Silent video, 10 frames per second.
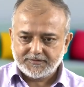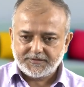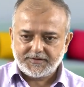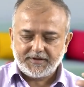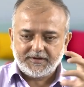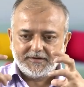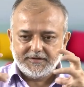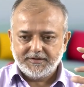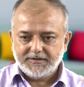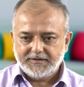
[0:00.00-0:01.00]
the
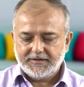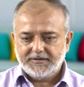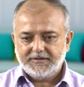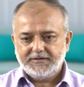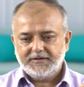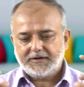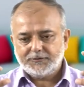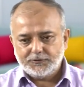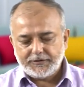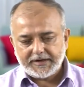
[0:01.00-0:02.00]

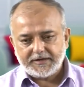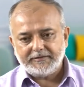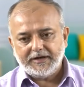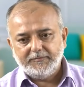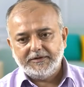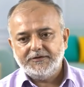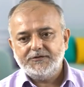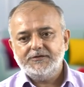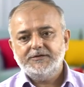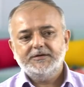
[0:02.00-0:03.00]
associative elements,